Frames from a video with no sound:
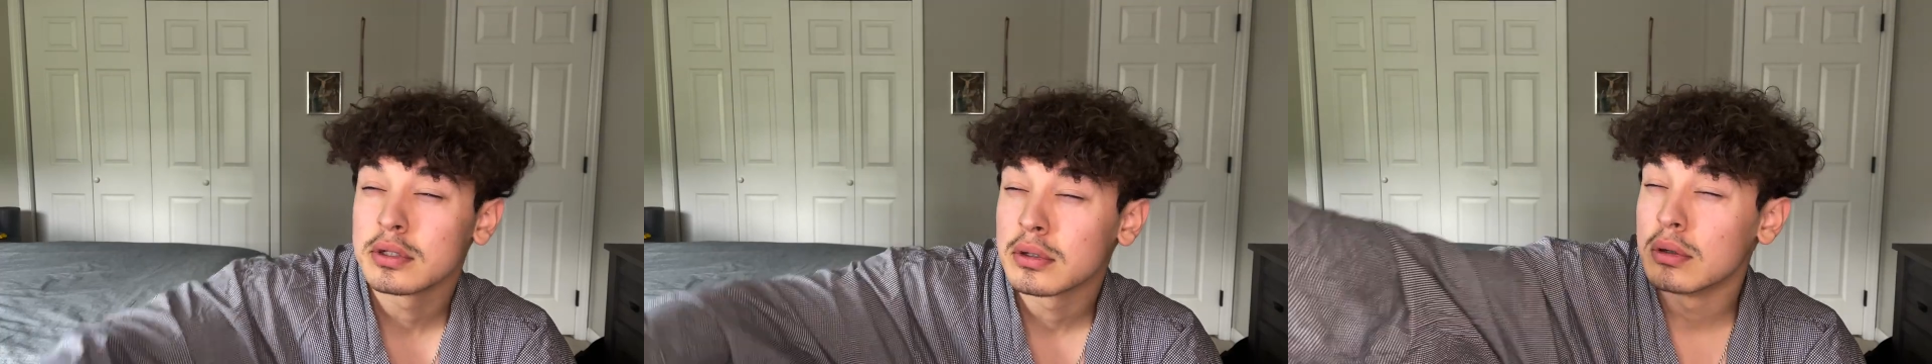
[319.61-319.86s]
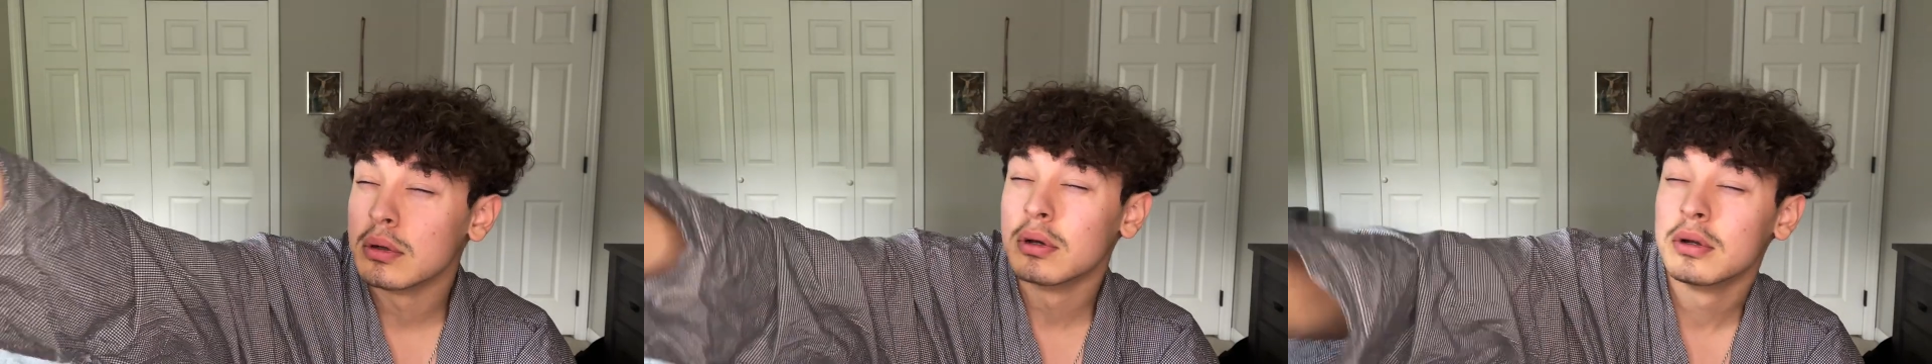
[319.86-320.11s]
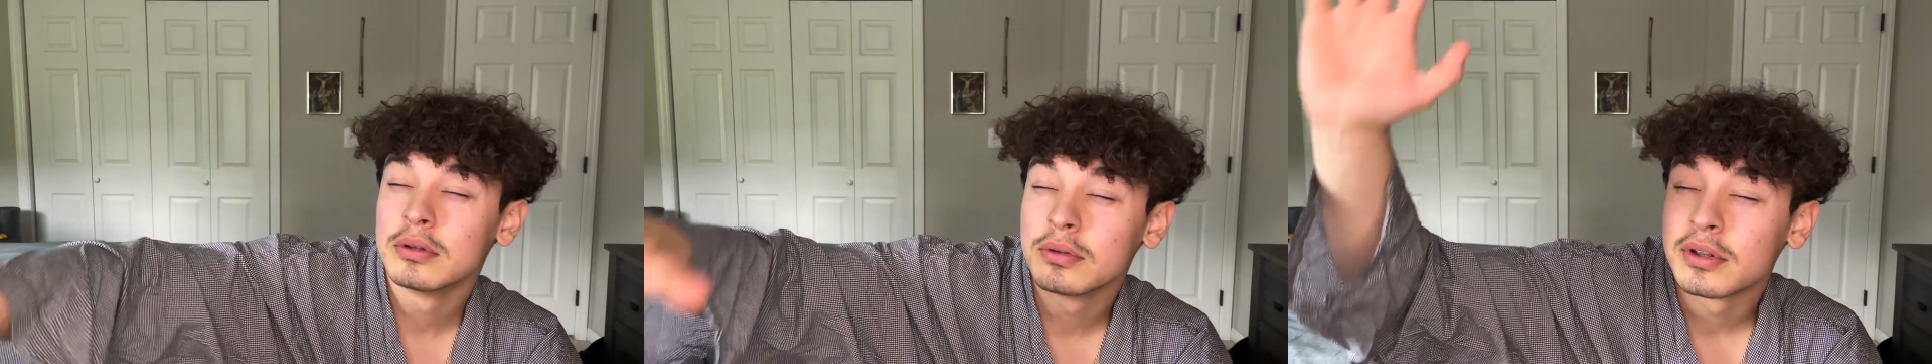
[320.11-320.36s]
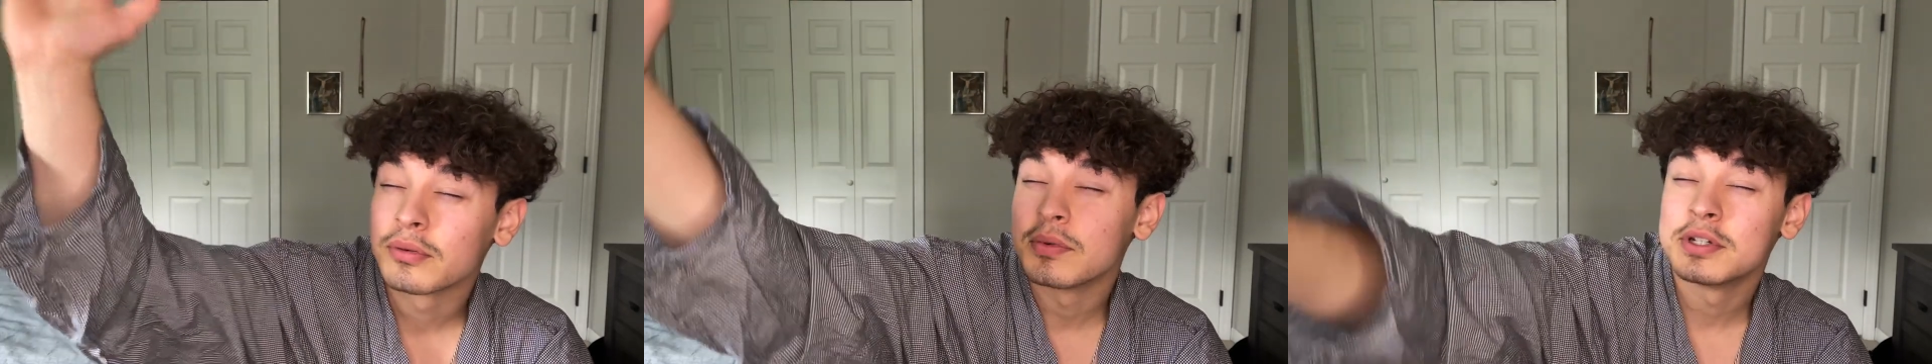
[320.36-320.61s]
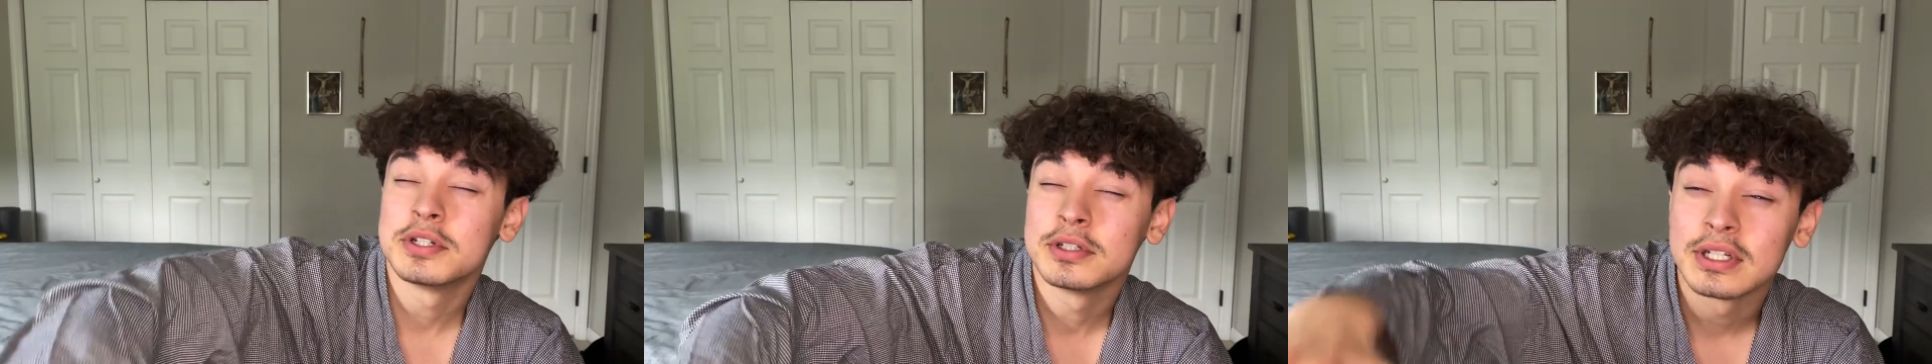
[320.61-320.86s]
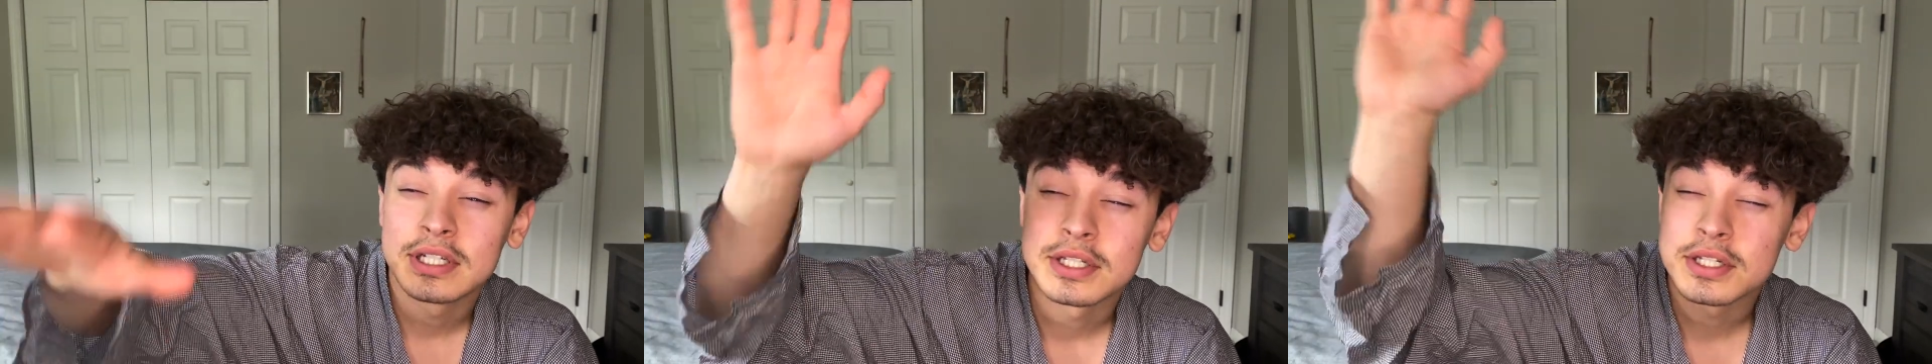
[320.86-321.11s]
like uh, reaching
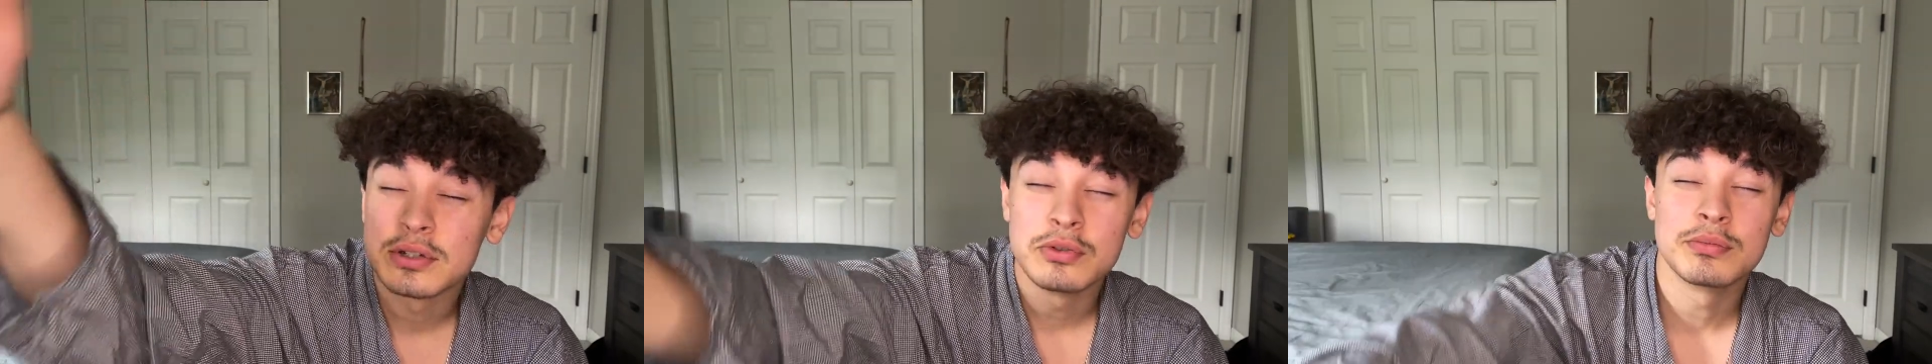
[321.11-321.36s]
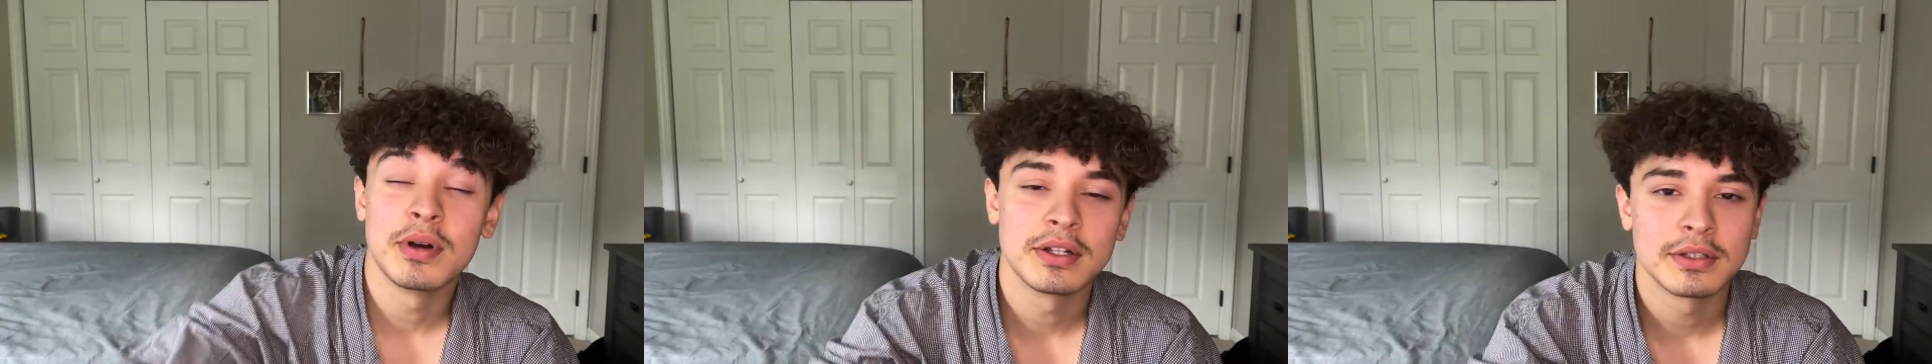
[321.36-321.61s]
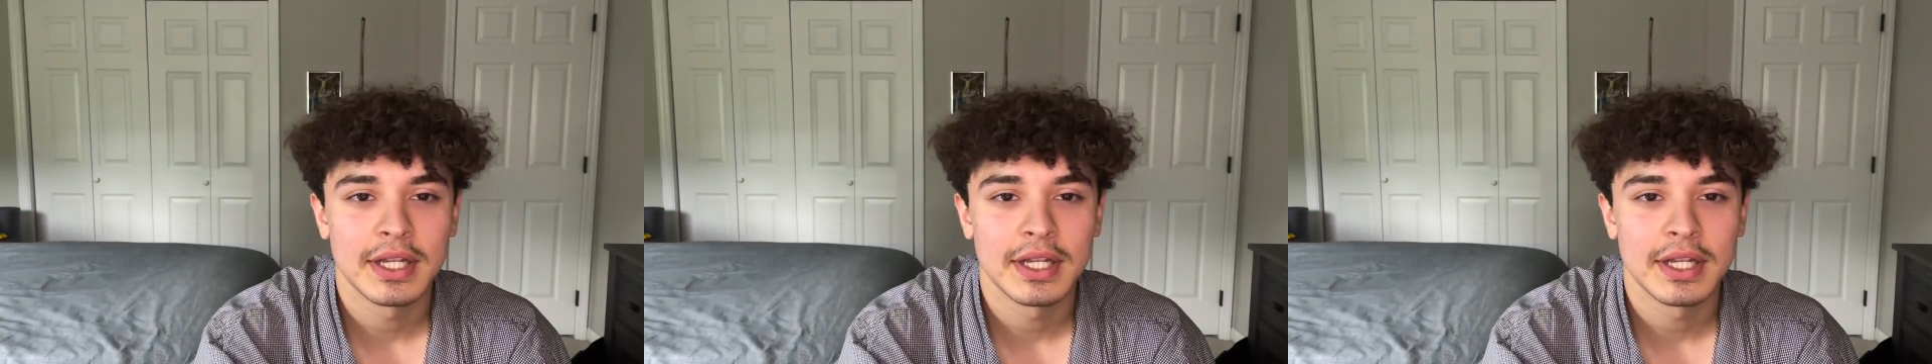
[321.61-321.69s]
to hit the snooze button.